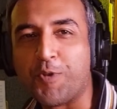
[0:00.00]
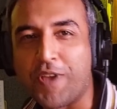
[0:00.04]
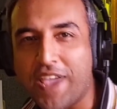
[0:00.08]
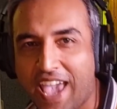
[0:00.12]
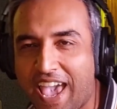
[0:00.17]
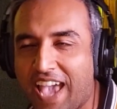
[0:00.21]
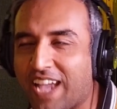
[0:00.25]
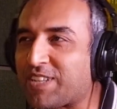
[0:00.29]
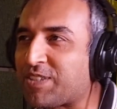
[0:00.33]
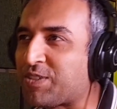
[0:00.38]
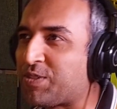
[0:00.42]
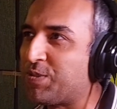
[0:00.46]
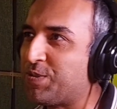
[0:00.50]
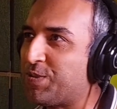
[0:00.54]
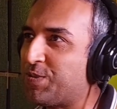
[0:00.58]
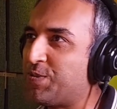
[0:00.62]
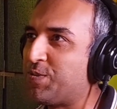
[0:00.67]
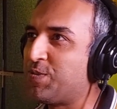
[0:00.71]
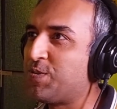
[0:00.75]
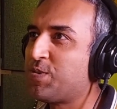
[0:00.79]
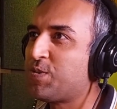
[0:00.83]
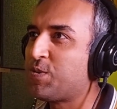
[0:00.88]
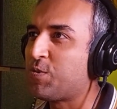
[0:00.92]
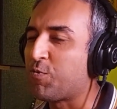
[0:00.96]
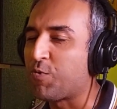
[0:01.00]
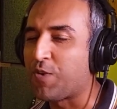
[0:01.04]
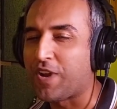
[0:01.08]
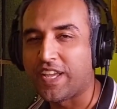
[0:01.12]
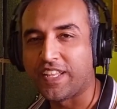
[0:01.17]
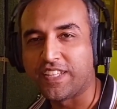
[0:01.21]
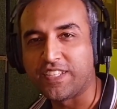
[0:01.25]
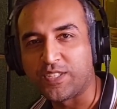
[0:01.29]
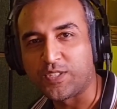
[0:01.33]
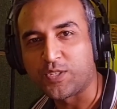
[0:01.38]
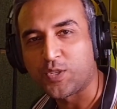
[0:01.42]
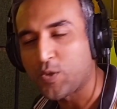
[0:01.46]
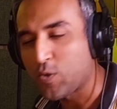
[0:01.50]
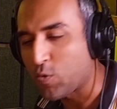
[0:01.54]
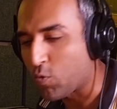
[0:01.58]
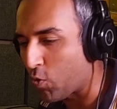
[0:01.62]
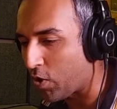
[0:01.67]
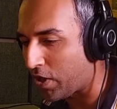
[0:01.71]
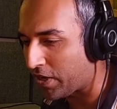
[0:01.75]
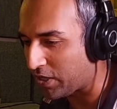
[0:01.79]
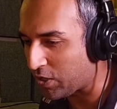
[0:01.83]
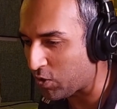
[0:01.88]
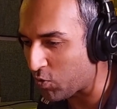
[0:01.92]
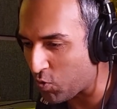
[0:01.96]
react to Ren's
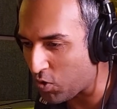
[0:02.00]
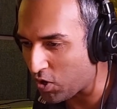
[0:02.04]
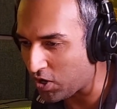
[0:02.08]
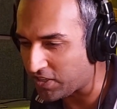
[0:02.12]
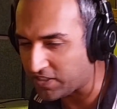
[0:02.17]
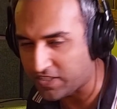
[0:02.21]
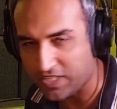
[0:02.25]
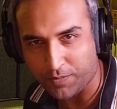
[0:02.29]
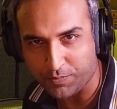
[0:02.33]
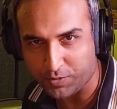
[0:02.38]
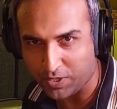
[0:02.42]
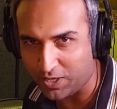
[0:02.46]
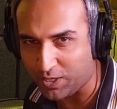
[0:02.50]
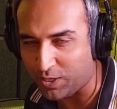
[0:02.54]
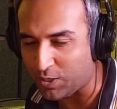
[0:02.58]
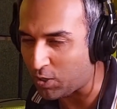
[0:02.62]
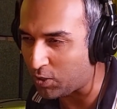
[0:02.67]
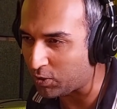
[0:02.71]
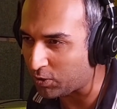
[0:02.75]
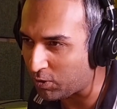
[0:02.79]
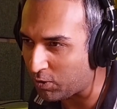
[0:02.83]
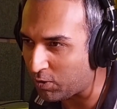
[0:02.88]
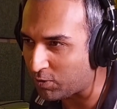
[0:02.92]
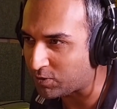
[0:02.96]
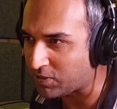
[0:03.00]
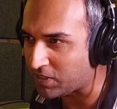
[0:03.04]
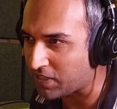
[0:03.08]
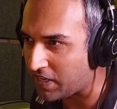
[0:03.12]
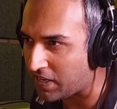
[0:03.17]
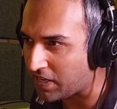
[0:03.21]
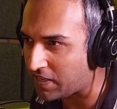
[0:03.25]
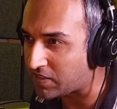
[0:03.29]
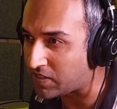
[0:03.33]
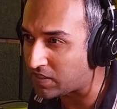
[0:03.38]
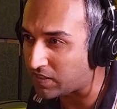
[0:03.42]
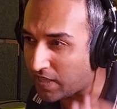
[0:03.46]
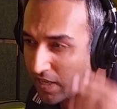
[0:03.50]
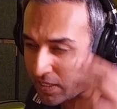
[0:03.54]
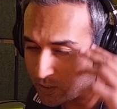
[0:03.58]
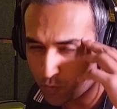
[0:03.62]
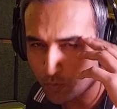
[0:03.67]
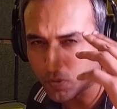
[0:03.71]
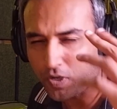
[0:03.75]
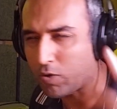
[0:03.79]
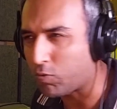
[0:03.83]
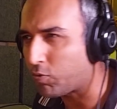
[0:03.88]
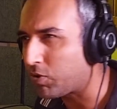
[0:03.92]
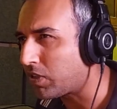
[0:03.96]
What You Want, something along those lines. And that's
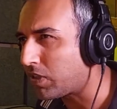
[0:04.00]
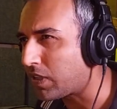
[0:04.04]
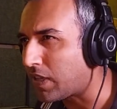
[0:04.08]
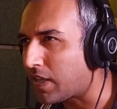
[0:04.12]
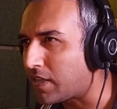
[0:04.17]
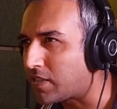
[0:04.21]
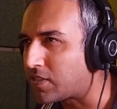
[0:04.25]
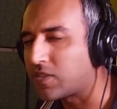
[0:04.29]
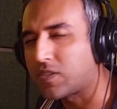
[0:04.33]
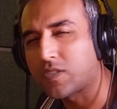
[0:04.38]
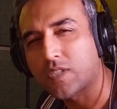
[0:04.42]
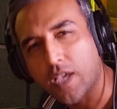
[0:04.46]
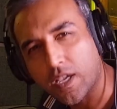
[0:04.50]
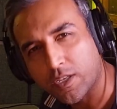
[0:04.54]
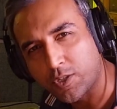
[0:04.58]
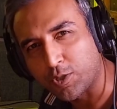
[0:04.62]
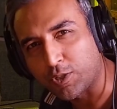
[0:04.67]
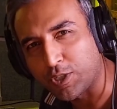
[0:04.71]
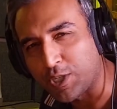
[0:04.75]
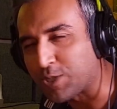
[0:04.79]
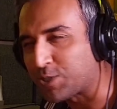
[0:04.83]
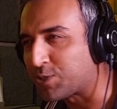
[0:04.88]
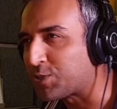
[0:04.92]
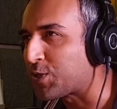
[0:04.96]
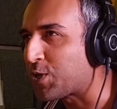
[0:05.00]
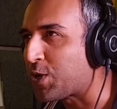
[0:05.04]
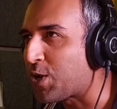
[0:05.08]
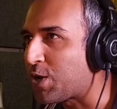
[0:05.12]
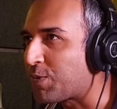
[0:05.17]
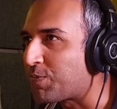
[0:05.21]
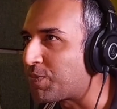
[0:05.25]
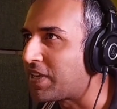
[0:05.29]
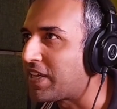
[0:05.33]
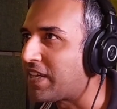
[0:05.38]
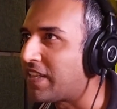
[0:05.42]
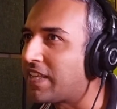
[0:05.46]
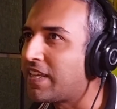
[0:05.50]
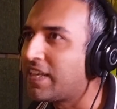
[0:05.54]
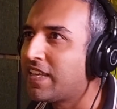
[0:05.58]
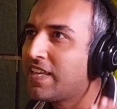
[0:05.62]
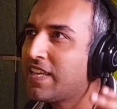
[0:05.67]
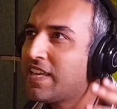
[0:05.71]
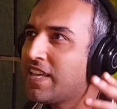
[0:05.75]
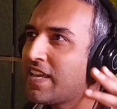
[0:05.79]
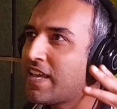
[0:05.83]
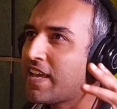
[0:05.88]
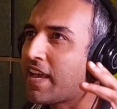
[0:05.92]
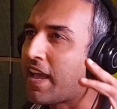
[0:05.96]
when I realized it's actually a song, man.
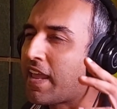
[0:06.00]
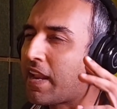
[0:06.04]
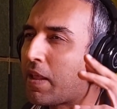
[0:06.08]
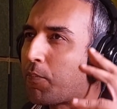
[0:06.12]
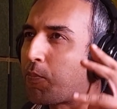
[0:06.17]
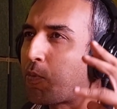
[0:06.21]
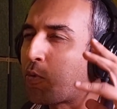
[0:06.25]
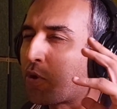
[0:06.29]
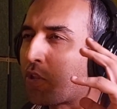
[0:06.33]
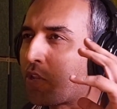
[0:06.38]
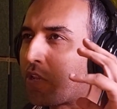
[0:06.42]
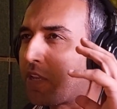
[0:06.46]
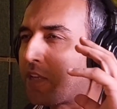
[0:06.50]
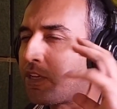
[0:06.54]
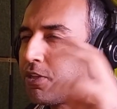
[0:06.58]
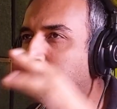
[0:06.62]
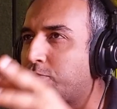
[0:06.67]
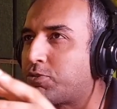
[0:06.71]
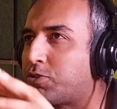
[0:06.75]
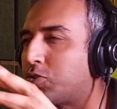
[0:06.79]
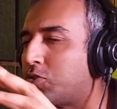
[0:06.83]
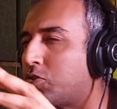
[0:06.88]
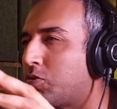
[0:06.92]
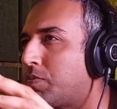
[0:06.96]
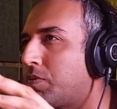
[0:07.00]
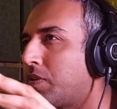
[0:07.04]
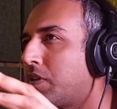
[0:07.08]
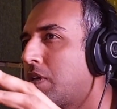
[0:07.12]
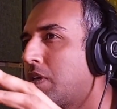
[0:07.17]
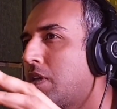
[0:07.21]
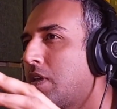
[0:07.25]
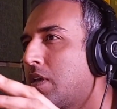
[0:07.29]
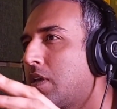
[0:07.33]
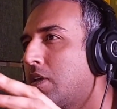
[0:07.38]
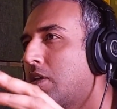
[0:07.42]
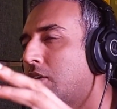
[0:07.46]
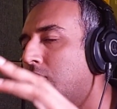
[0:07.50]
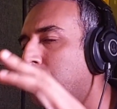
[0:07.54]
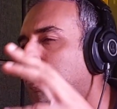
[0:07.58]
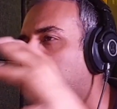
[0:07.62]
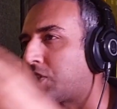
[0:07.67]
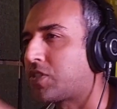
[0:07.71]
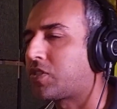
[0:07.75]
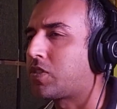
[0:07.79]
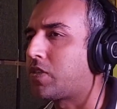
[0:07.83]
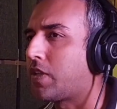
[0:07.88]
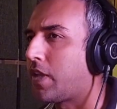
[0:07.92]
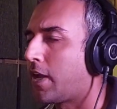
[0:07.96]
And I put it in YouTube
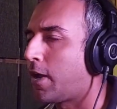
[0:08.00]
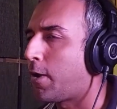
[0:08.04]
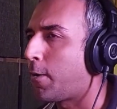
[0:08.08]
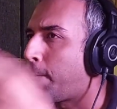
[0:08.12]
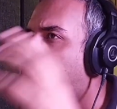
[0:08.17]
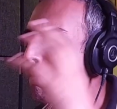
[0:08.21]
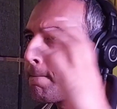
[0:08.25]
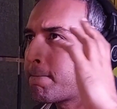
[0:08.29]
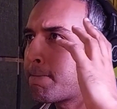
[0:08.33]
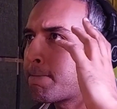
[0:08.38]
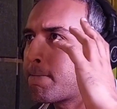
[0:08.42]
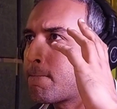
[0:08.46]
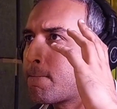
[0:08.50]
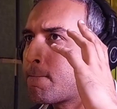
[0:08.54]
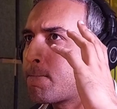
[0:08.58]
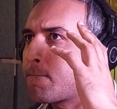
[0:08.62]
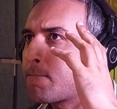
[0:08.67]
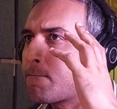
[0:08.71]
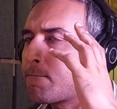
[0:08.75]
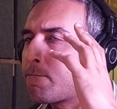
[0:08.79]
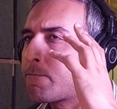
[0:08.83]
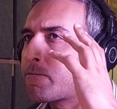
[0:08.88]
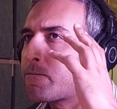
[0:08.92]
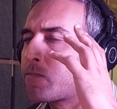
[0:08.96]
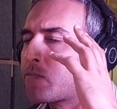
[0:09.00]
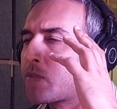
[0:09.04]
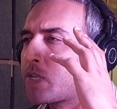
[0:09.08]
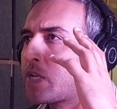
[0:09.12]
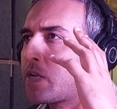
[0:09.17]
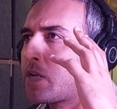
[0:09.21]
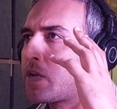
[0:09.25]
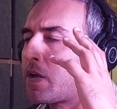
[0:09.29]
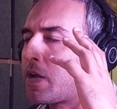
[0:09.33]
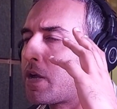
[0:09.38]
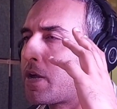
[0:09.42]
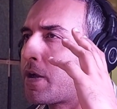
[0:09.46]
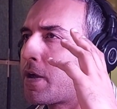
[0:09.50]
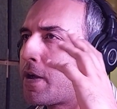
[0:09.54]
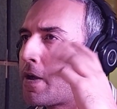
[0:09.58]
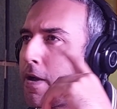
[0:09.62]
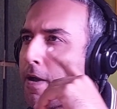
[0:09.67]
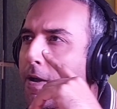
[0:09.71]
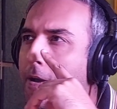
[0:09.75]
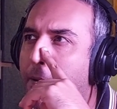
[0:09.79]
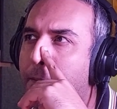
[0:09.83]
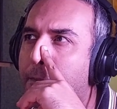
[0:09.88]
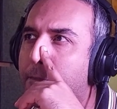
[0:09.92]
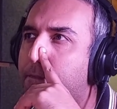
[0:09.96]
just now.
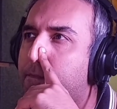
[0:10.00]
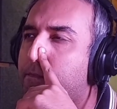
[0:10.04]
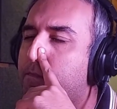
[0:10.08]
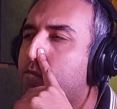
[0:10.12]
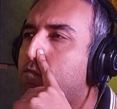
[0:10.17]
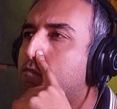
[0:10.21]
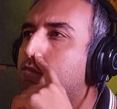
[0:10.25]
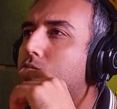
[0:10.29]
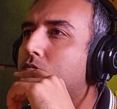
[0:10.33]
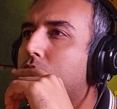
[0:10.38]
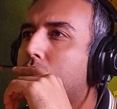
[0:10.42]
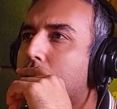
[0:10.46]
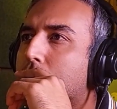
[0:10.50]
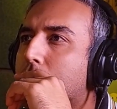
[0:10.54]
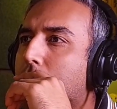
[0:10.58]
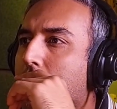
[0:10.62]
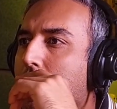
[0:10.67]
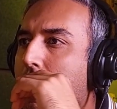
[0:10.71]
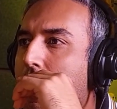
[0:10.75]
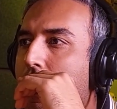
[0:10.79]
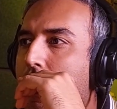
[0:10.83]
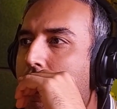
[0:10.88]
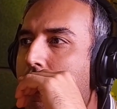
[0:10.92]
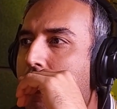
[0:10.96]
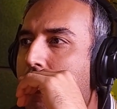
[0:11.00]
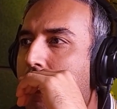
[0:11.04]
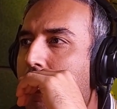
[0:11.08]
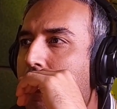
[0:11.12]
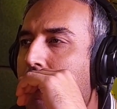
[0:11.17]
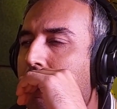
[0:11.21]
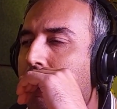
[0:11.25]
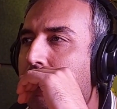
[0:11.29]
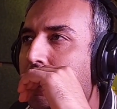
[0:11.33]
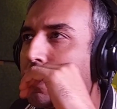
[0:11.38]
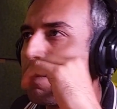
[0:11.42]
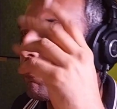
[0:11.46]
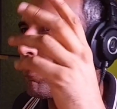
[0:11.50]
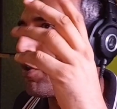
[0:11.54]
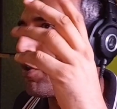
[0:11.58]
Uh, and here